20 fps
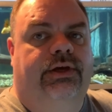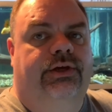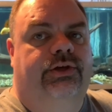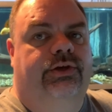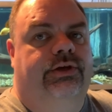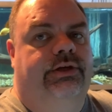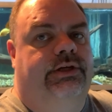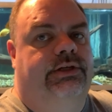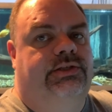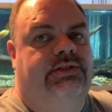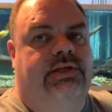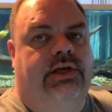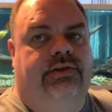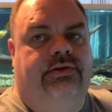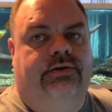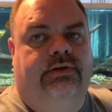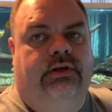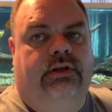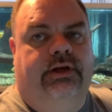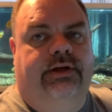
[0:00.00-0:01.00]
You can get
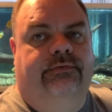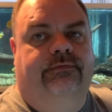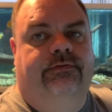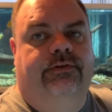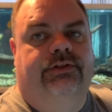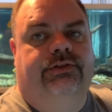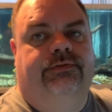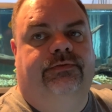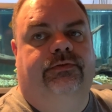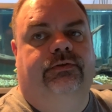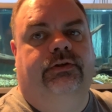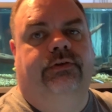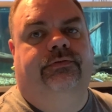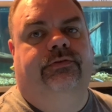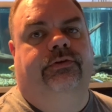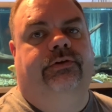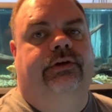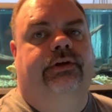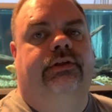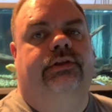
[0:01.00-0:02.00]
Southern Delight fish food if
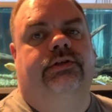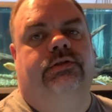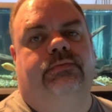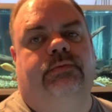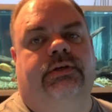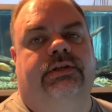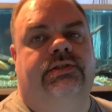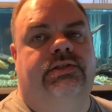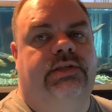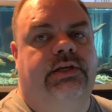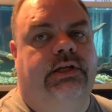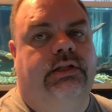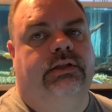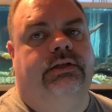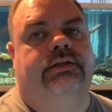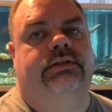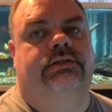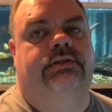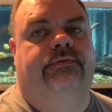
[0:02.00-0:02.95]
you're into these big cichlids.